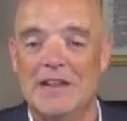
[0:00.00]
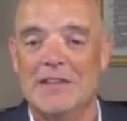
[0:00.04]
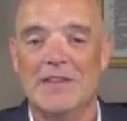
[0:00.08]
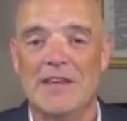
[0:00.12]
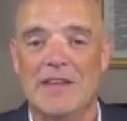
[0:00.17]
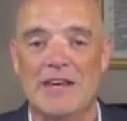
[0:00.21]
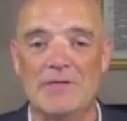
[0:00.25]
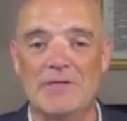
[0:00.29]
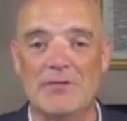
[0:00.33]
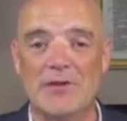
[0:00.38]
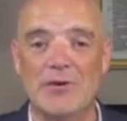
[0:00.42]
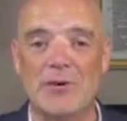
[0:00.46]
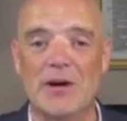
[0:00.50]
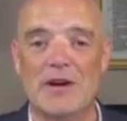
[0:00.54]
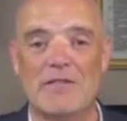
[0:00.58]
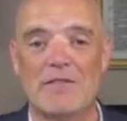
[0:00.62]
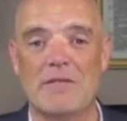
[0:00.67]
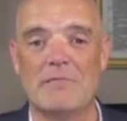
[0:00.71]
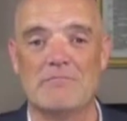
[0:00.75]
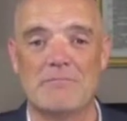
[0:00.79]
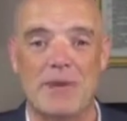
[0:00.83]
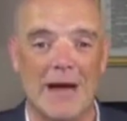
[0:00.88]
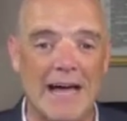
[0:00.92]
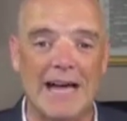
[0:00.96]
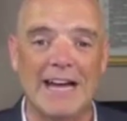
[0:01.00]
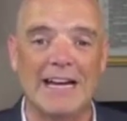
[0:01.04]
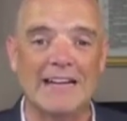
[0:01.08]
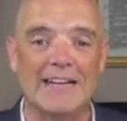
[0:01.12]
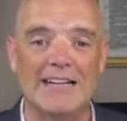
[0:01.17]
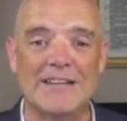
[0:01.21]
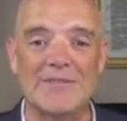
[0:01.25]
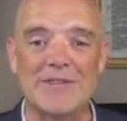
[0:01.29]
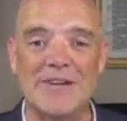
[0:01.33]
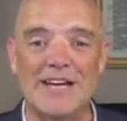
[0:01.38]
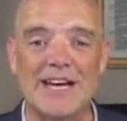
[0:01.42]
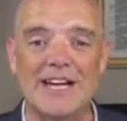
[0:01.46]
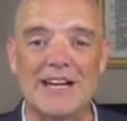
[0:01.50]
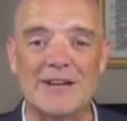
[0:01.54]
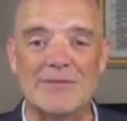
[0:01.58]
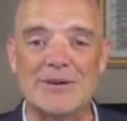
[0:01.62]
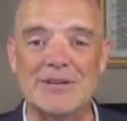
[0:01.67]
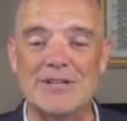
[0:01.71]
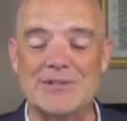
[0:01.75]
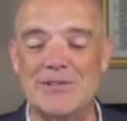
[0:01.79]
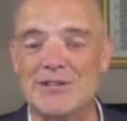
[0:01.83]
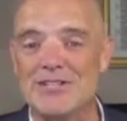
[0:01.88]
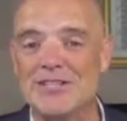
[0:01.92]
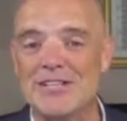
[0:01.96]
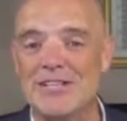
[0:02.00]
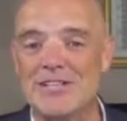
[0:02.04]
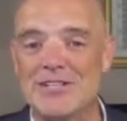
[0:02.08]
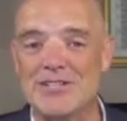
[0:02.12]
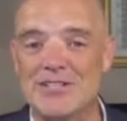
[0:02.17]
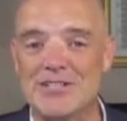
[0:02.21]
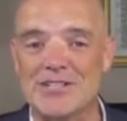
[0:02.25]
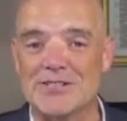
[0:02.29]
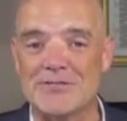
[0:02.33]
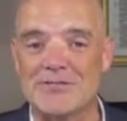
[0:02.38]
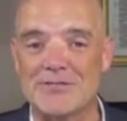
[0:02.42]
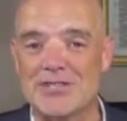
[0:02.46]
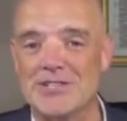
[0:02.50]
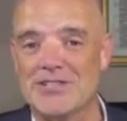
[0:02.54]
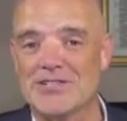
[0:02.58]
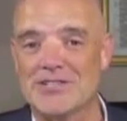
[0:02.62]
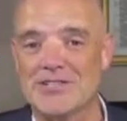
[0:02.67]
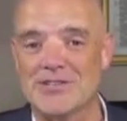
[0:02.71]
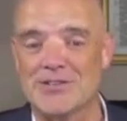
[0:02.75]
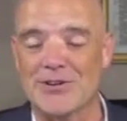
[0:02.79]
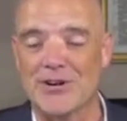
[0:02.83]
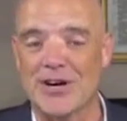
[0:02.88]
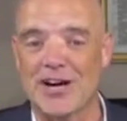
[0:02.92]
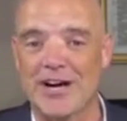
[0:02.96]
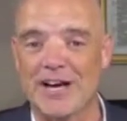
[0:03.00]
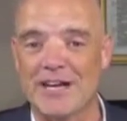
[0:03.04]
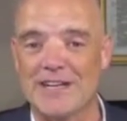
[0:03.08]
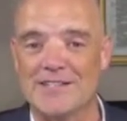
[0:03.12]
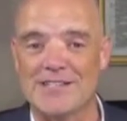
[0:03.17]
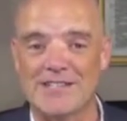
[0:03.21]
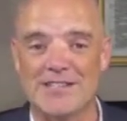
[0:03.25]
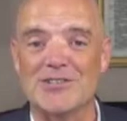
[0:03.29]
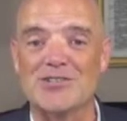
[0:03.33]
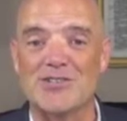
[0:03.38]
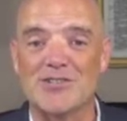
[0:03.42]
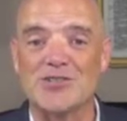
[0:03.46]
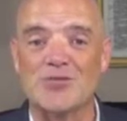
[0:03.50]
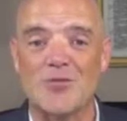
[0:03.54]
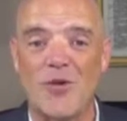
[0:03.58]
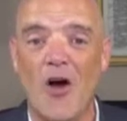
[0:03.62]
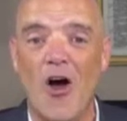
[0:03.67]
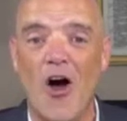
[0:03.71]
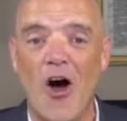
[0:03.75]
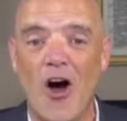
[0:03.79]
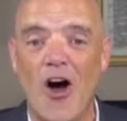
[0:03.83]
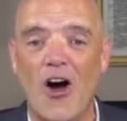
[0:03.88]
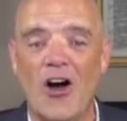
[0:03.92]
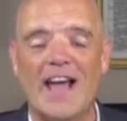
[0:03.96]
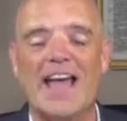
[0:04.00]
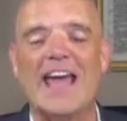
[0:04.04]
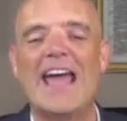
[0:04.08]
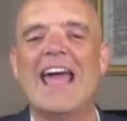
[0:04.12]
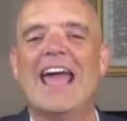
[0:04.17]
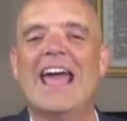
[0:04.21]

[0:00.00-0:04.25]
If you have abandoned the elementary teachings of Jesus Christ, this is wrong.